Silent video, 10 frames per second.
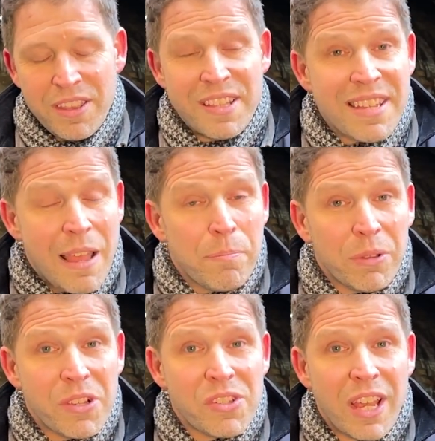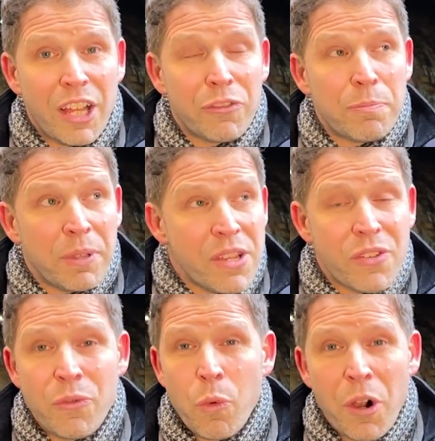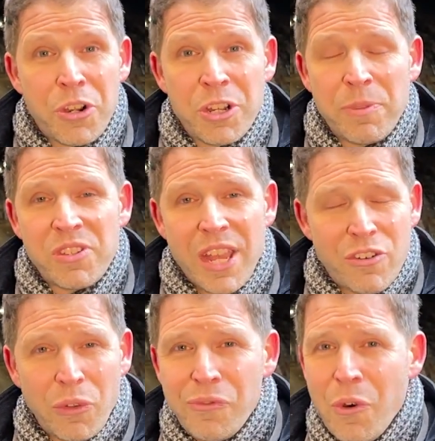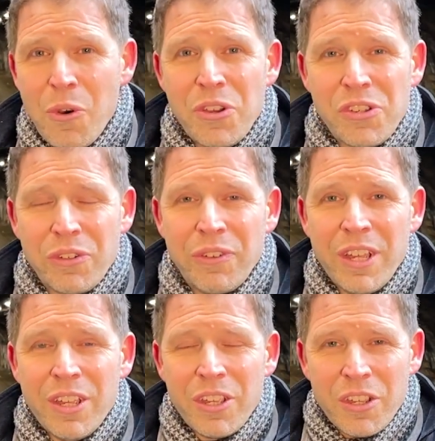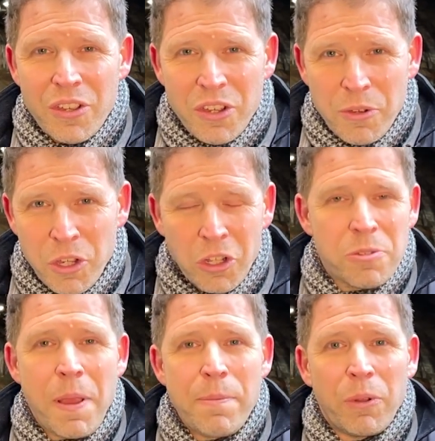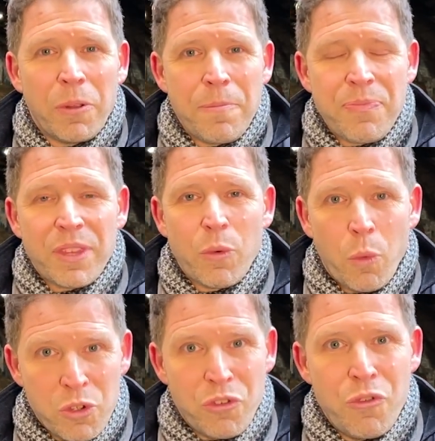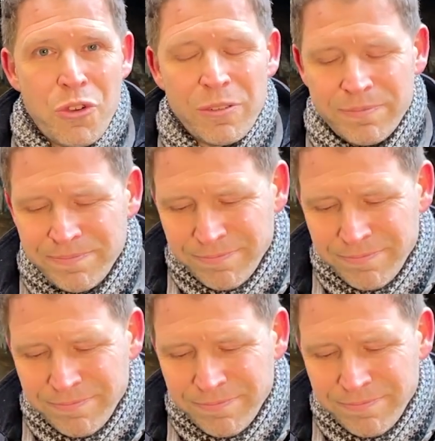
The temple itself, the place of worship, the central focus of God's people, was a ruin.